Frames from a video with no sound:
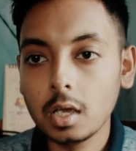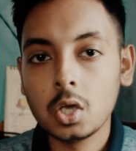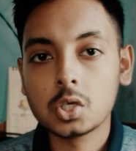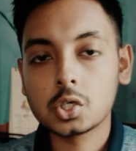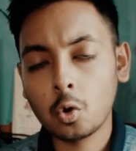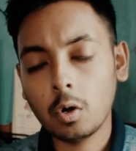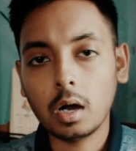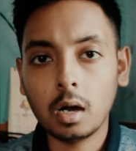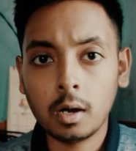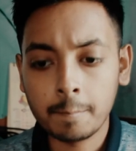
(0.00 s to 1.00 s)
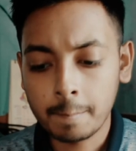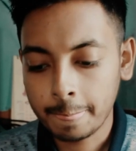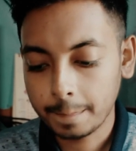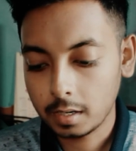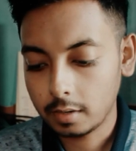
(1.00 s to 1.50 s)
So
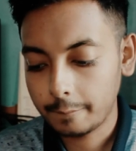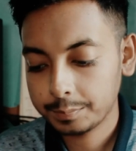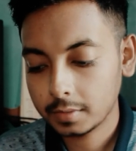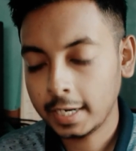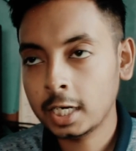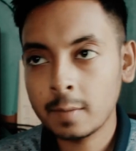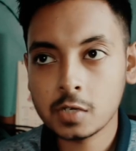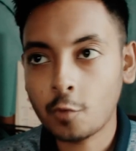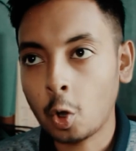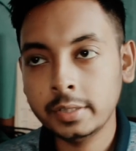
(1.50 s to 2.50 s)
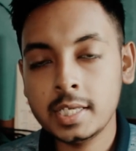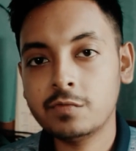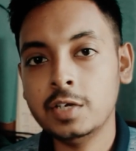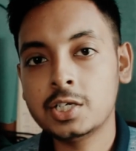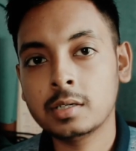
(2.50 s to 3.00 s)
in terms of all these
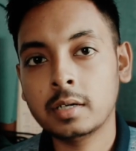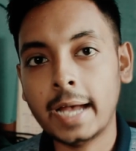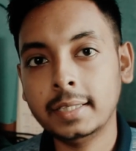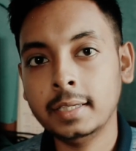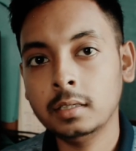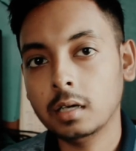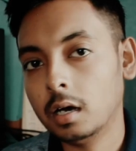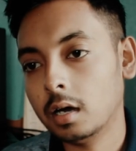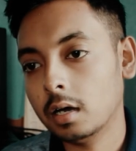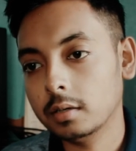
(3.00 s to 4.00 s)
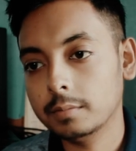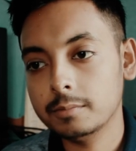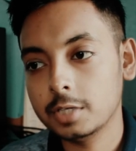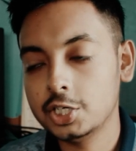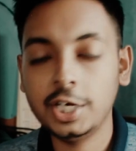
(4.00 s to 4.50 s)
features, I think
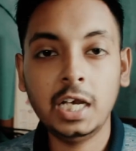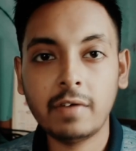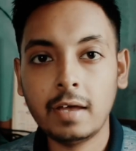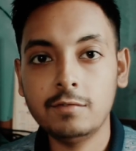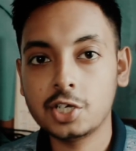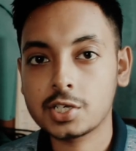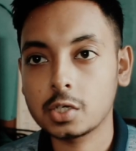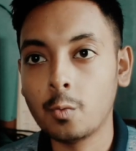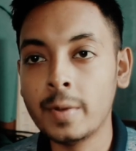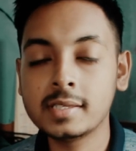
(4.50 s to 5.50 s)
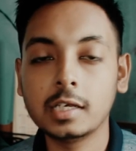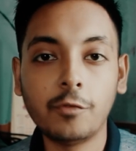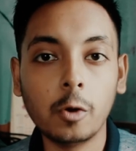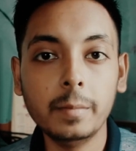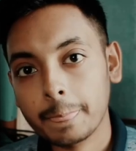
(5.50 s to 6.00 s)
the G85 just wins it
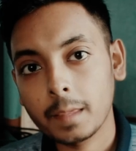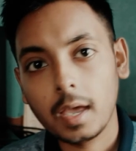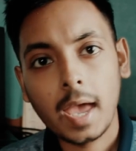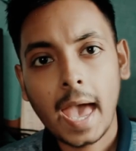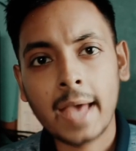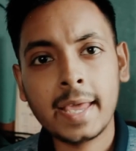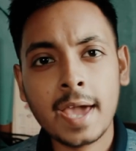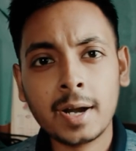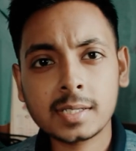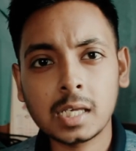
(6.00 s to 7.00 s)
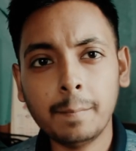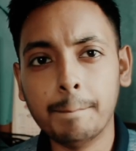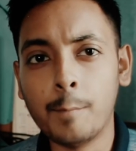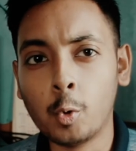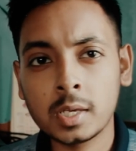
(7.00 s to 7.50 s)
for me. And here are
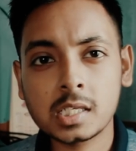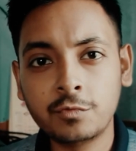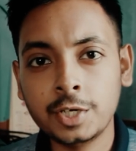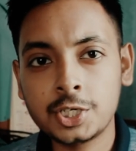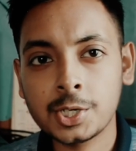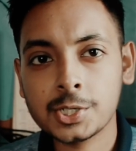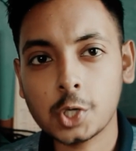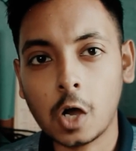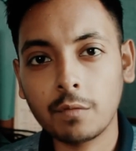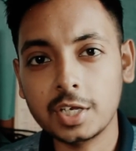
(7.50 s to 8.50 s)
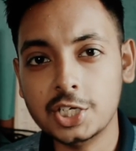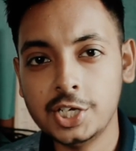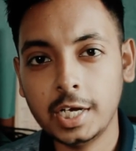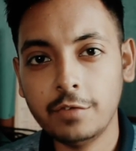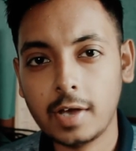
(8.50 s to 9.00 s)
some bonus features of the
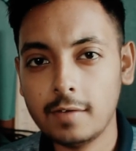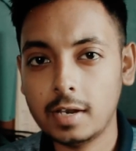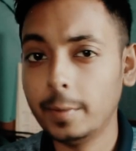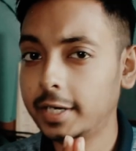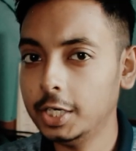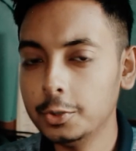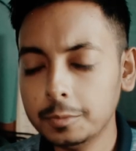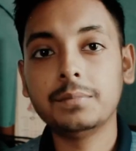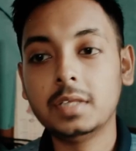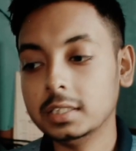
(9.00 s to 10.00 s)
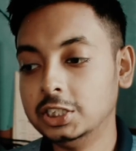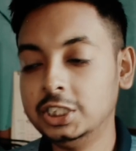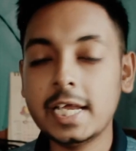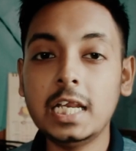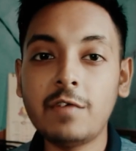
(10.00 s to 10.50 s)
G85, let me tell you. The
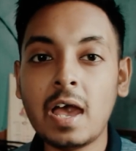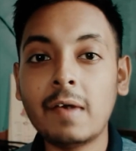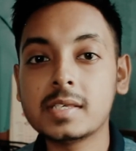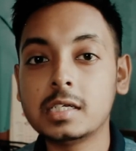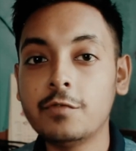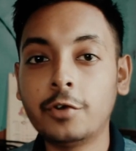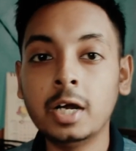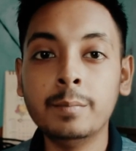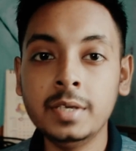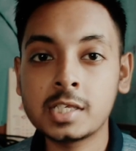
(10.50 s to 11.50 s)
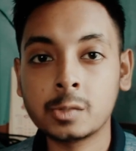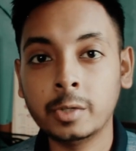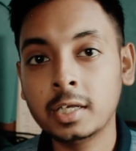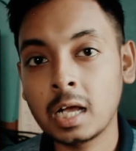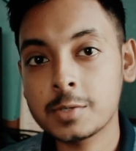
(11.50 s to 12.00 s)
G85 is a different beast
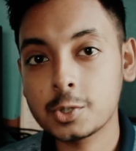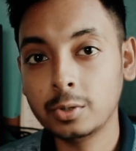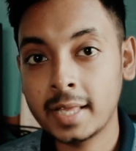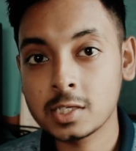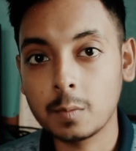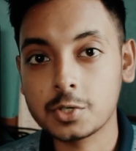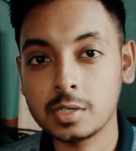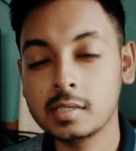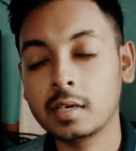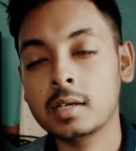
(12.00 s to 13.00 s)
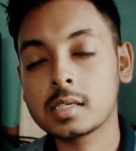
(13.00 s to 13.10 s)
when it comes to lens options. There